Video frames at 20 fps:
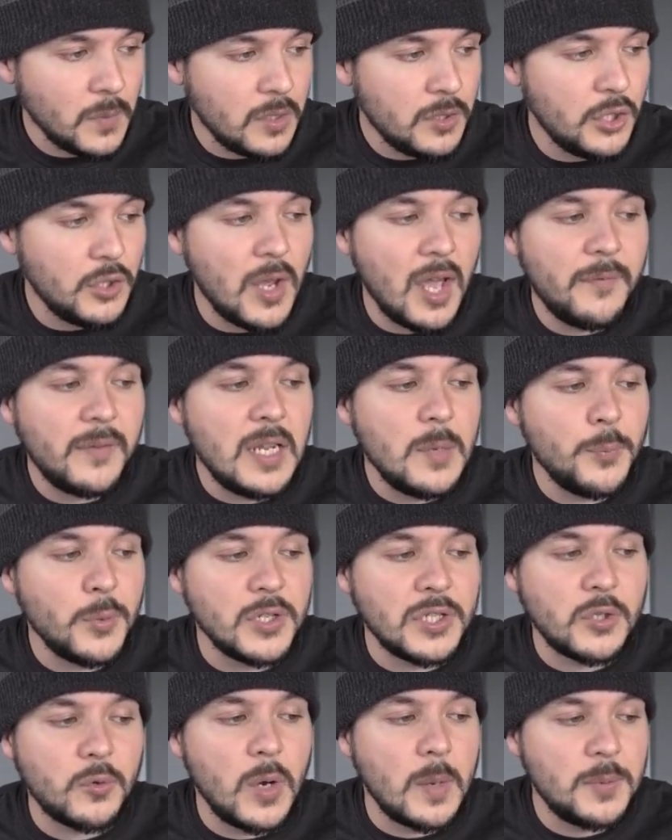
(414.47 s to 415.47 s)
Do you have any
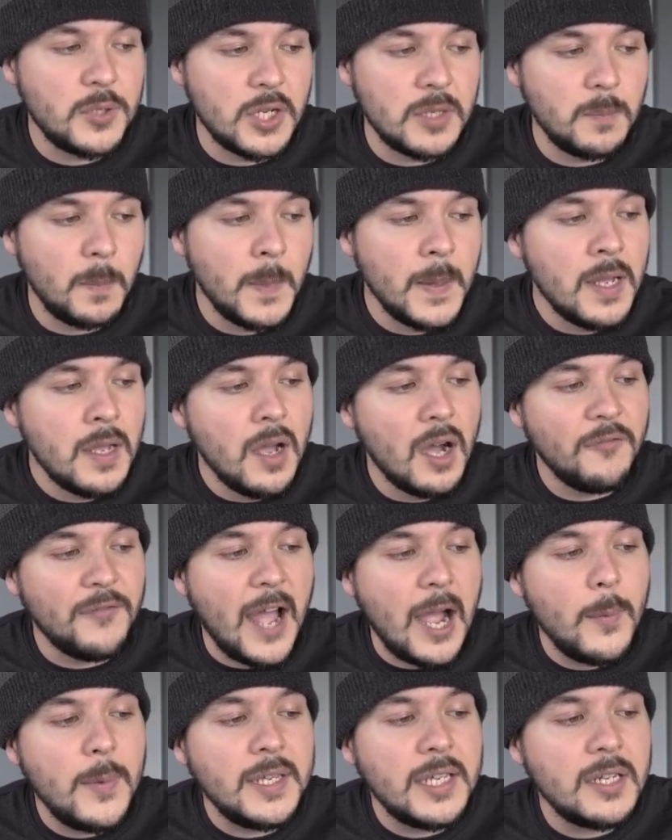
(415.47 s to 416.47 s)
prescription of
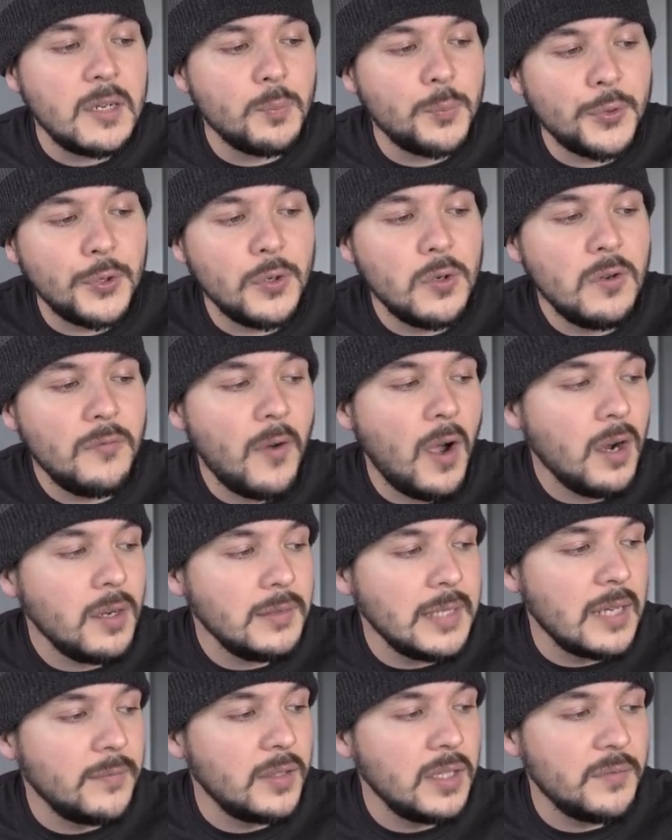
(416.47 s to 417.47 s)
how we can improve our
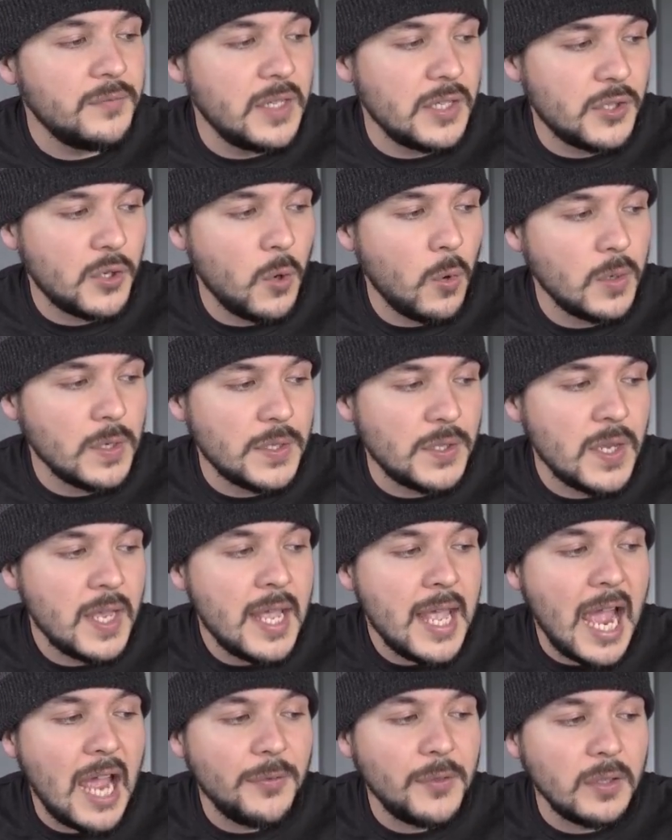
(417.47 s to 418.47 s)
level of discourse
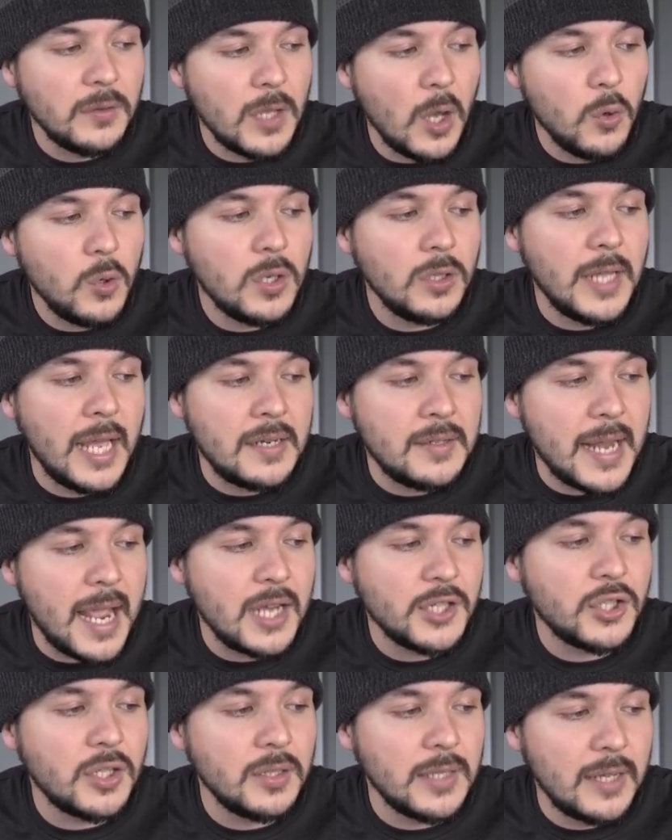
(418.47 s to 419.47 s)
at the local and
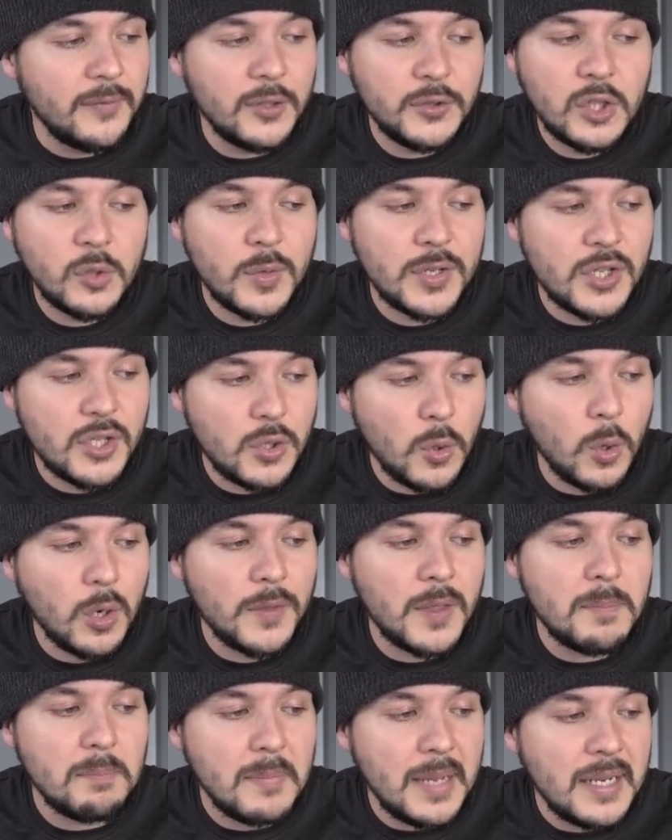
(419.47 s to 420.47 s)
national level to
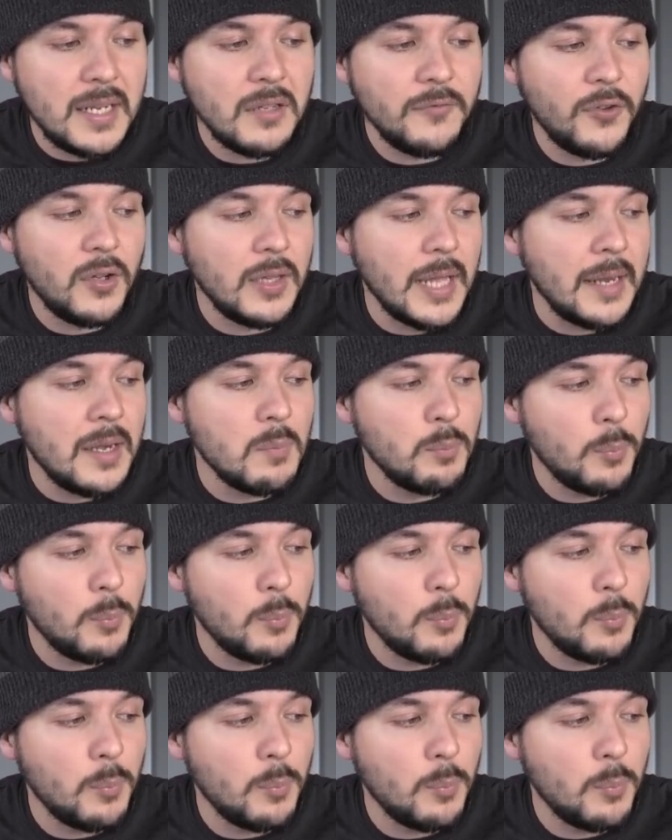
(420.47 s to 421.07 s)
restore the meaningful and